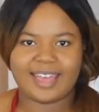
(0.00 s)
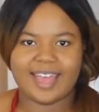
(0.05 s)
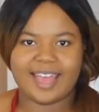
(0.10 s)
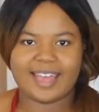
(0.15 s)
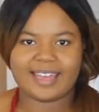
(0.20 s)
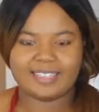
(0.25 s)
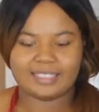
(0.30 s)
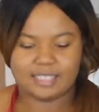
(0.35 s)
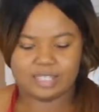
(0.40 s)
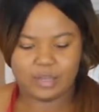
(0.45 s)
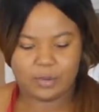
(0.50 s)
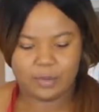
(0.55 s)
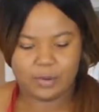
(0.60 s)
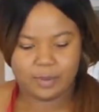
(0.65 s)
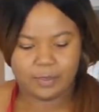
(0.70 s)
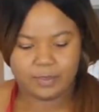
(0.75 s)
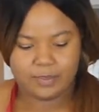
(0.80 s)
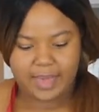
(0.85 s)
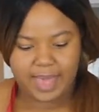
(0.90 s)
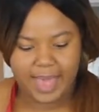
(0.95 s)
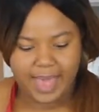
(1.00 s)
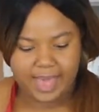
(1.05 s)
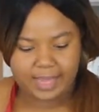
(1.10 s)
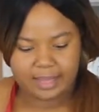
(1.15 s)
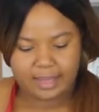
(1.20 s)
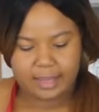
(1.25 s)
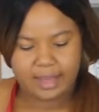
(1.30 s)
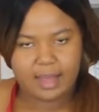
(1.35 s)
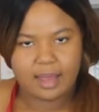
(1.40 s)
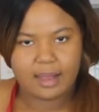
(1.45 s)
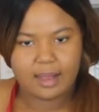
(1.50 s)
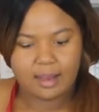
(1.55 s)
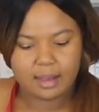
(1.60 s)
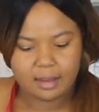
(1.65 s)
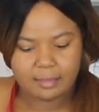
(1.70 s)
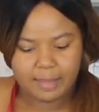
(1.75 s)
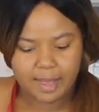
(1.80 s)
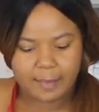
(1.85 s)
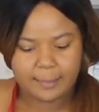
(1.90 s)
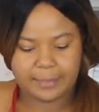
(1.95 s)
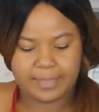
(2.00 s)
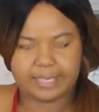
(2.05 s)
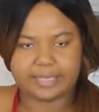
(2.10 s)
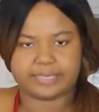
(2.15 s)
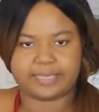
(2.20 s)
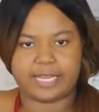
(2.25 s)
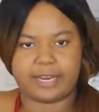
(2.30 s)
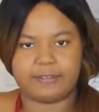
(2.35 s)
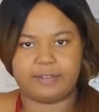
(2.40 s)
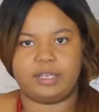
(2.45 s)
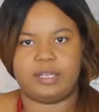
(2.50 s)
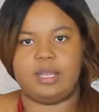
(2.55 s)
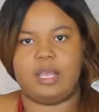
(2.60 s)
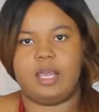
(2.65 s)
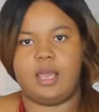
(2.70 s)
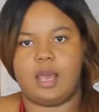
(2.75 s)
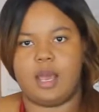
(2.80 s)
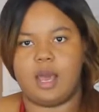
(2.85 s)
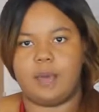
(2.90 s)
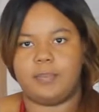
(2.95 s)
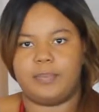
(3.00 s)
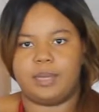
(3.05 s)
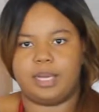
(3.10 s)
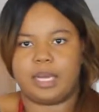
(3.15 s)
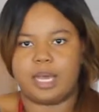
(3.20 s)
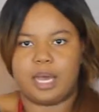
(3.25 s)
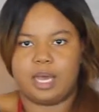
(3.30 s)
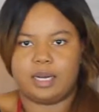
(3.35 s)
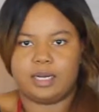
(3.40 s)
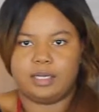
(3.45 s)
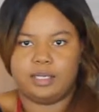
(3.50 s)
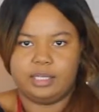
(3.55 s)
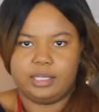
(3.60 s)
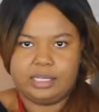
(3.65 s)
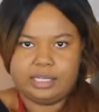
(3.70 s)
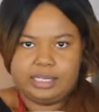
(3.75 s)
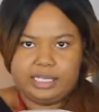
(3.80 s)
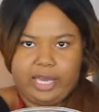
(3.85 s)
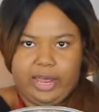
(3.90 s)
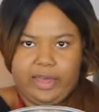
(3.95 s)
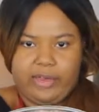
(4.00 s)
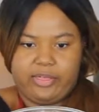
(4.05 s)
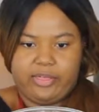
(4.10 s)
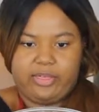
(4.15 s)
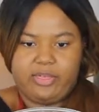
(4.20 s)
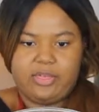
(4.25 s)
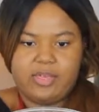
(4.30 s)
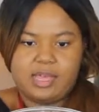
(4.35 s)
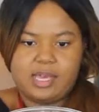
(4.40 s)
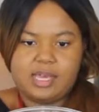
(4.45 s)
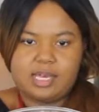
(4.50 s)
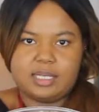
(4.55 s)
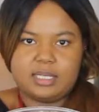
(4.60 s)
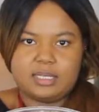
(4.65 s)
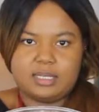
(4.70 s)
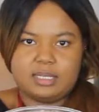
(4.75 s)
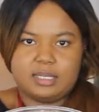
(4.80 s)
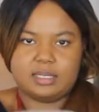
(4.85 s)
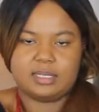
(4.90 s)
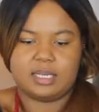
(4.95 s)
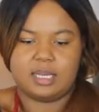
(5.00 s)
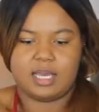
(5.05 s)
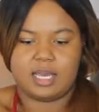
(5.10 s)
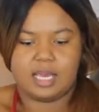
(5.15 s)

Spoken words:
guys, so we're back. I mixed everything up. It kind of looks like this.